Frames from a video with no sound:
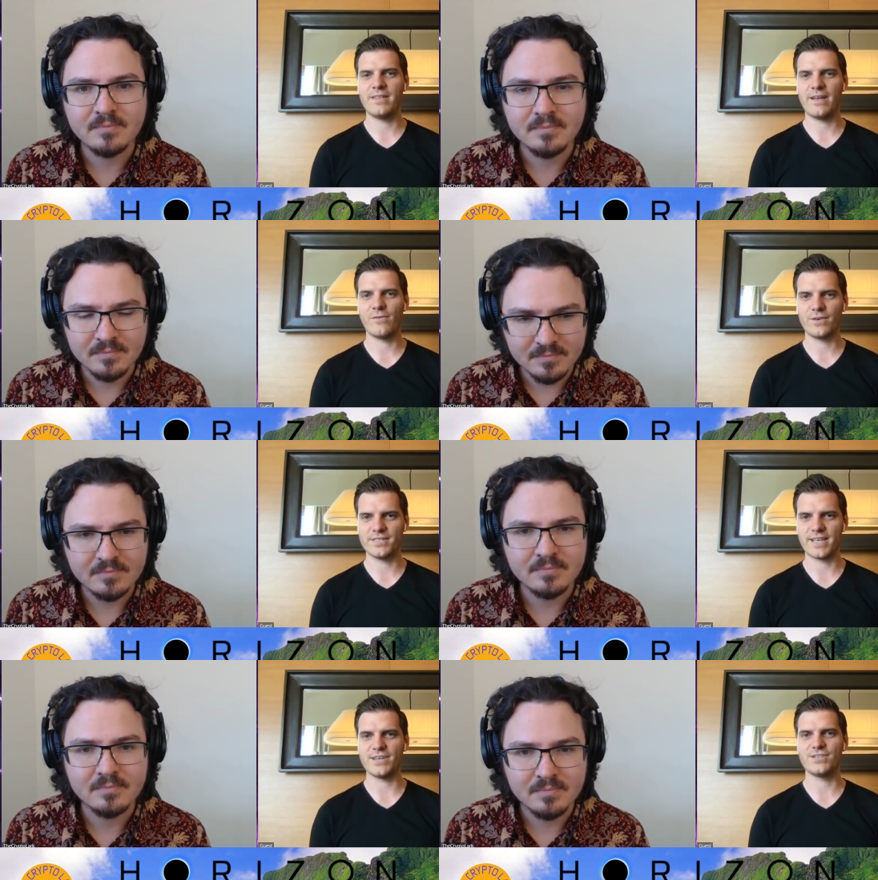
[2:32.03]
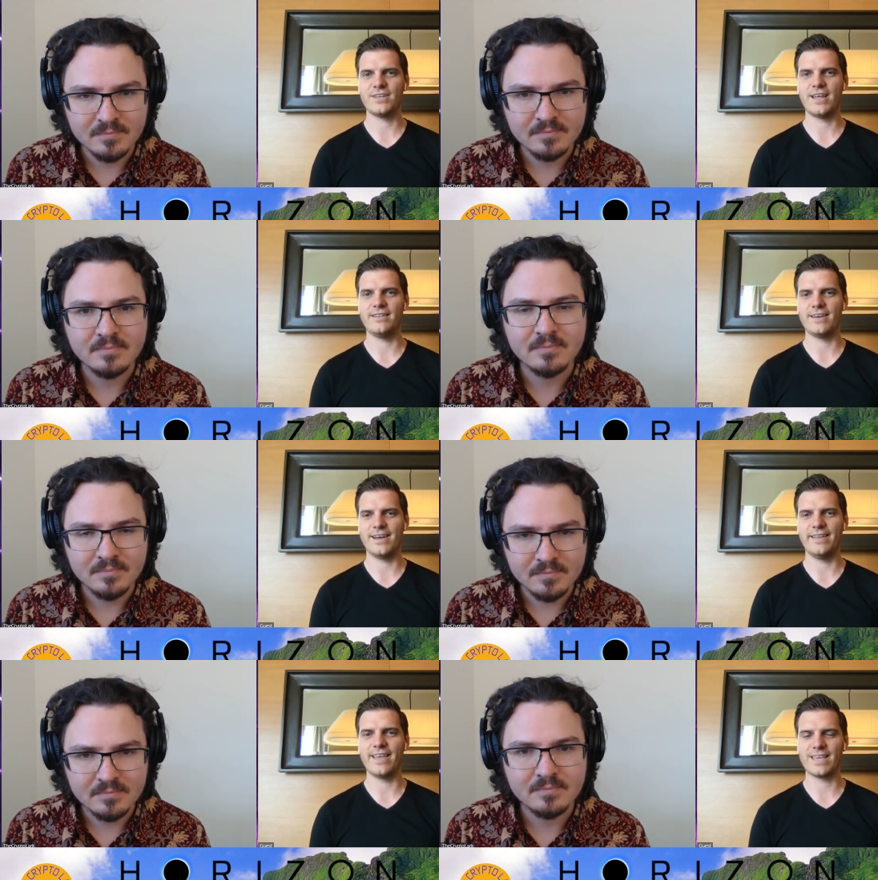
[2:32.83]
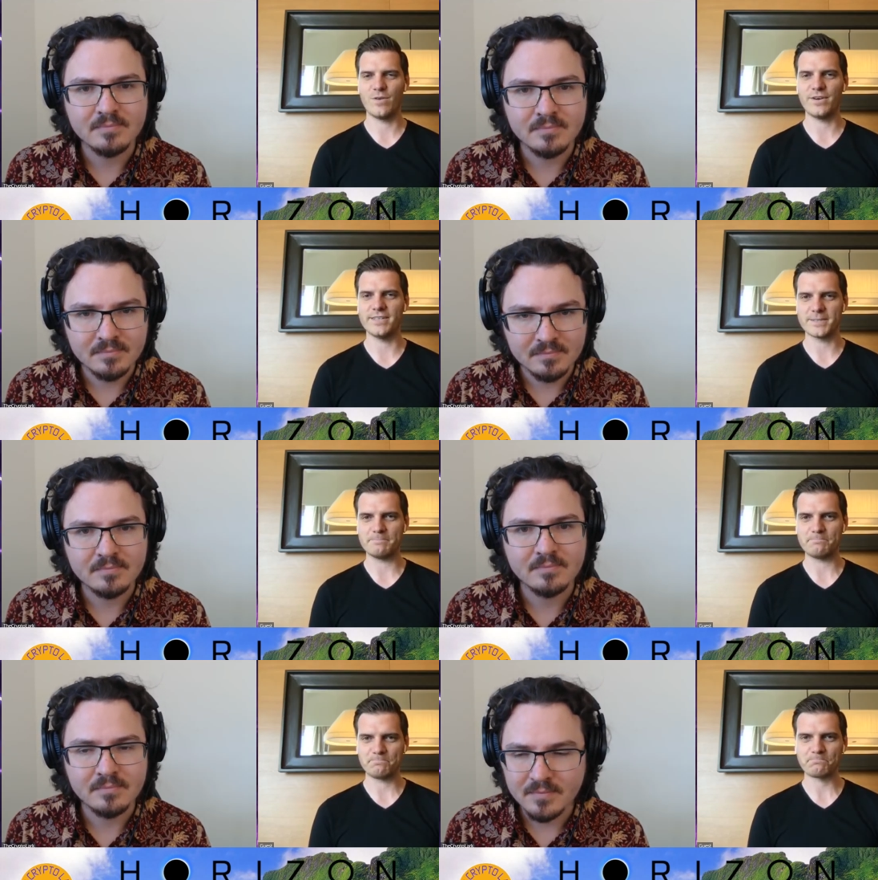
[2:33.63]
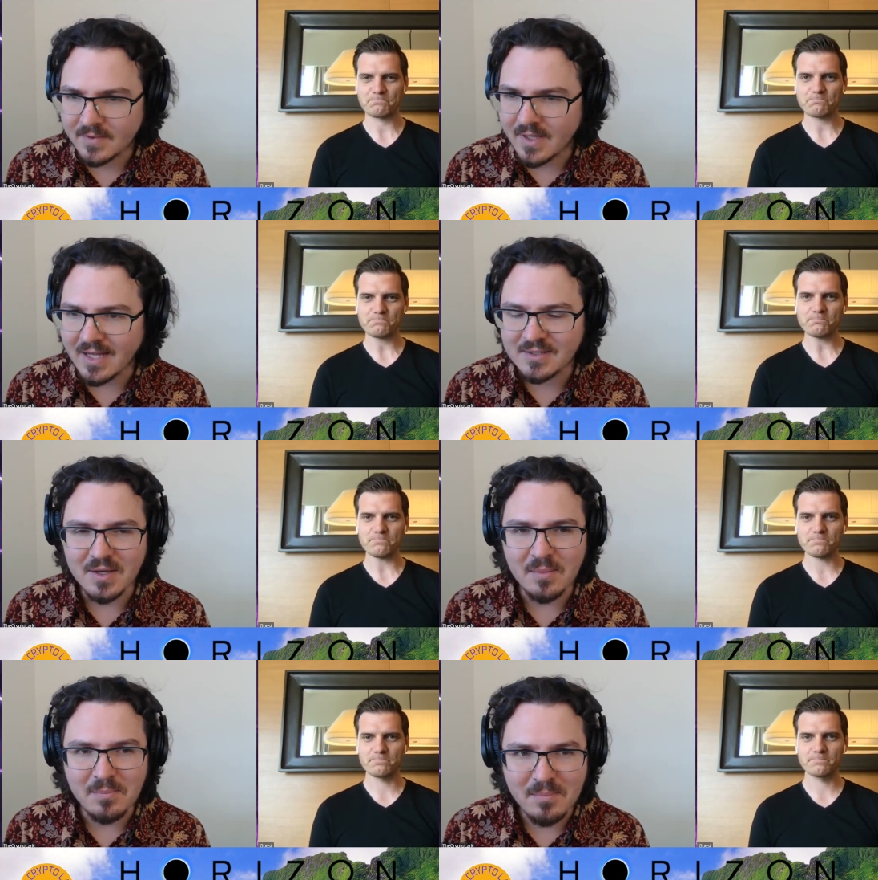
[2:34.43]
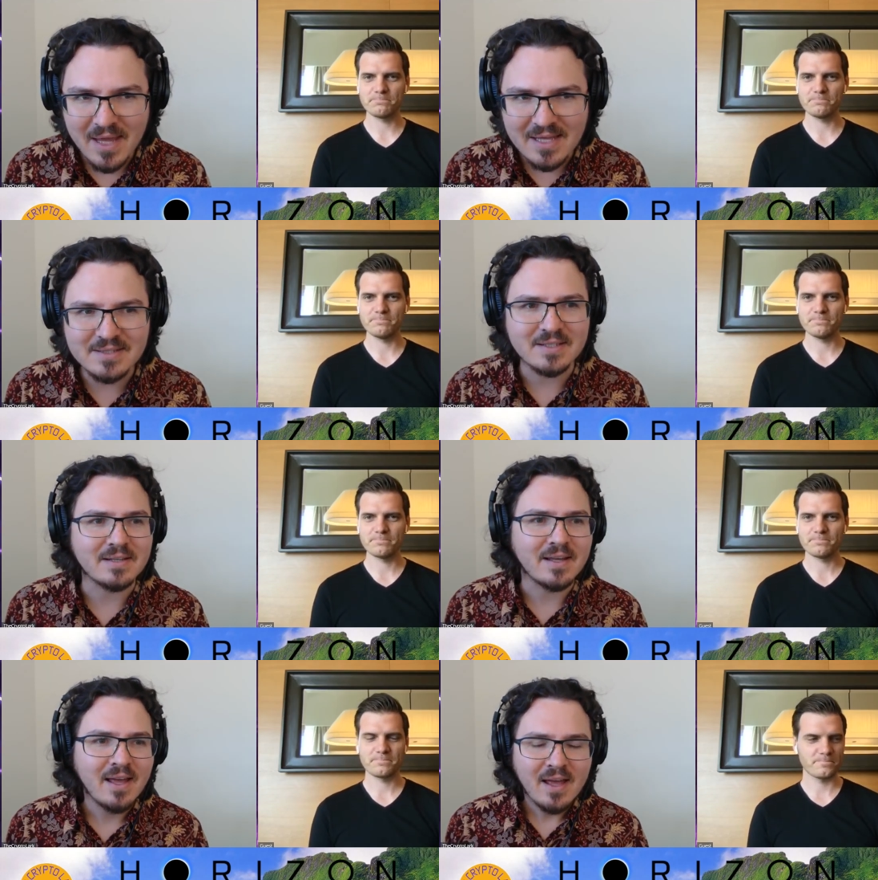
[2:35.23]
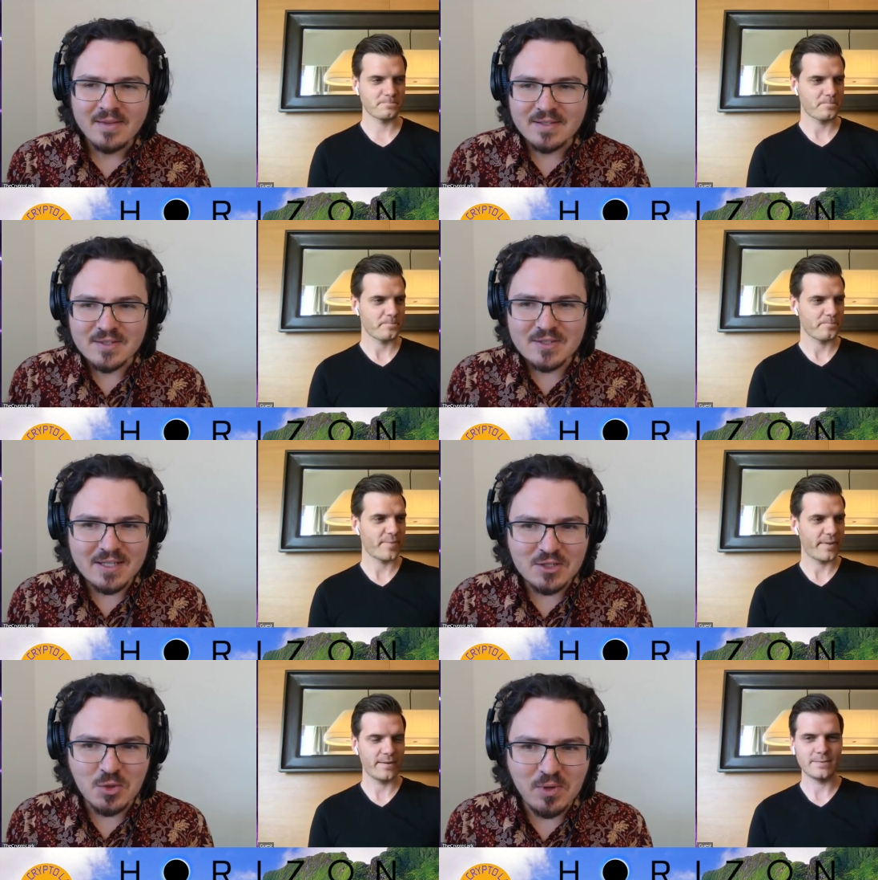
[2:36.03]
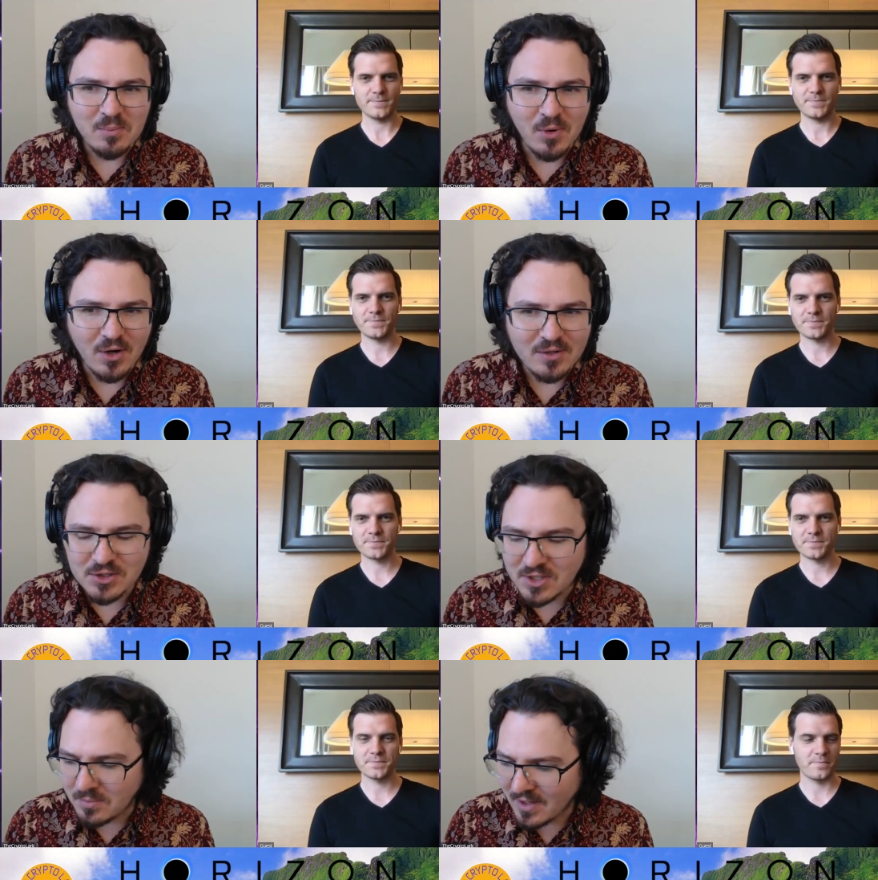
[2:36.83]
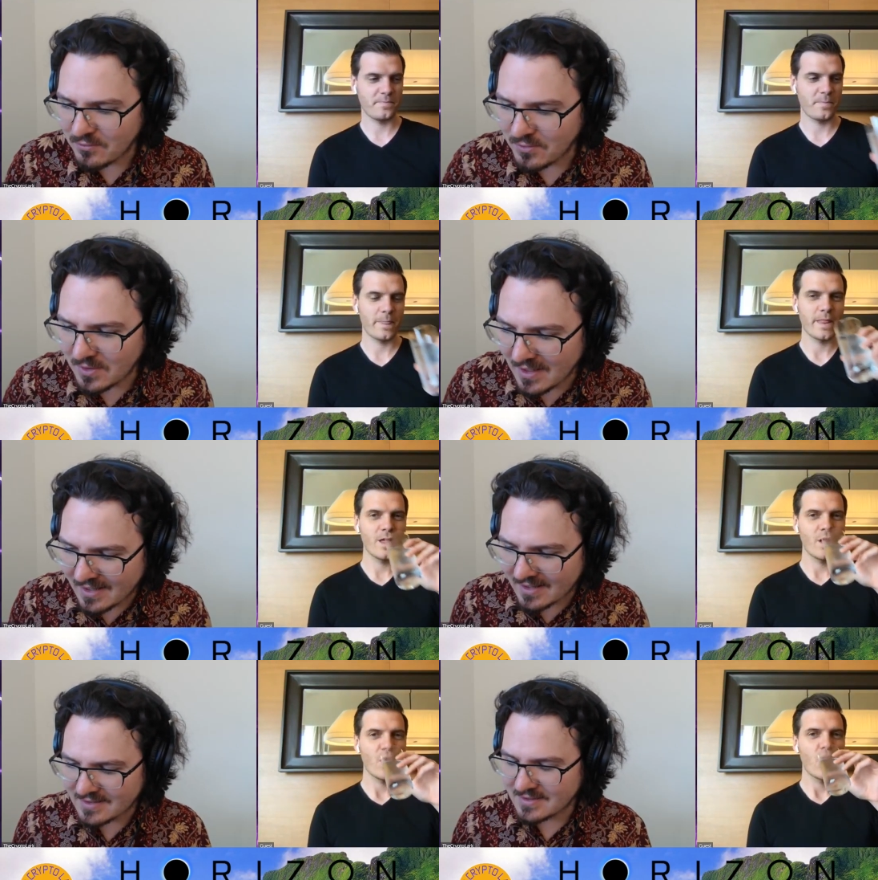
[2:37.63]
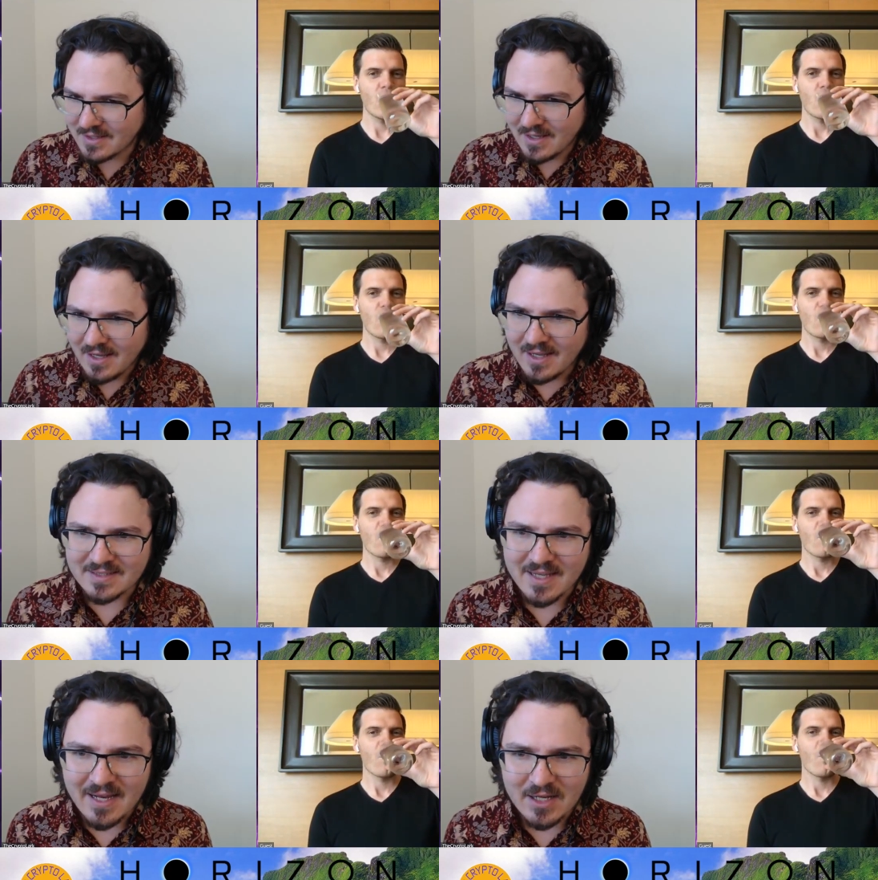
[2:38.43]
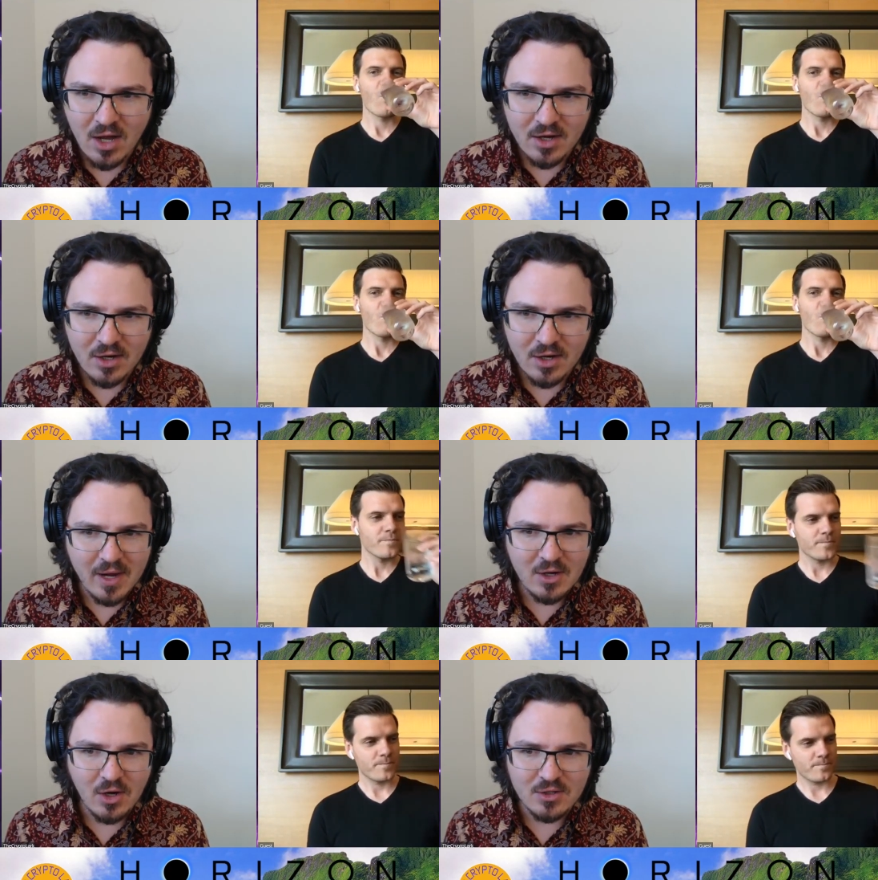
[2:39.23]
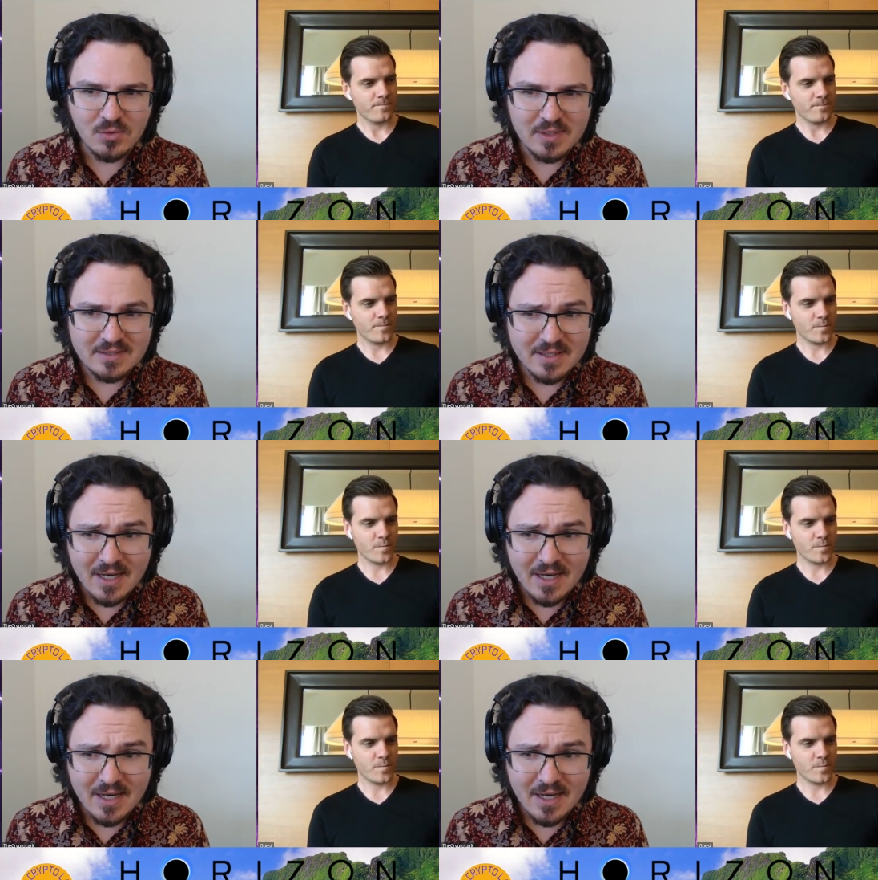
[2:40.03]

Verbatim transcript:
Speaker 1: their organisation and uh, and their communities.
Speaker 2: That's amazing. This is such a big partnership, and I feel like it's it's kind of gone under the radar to an extent. I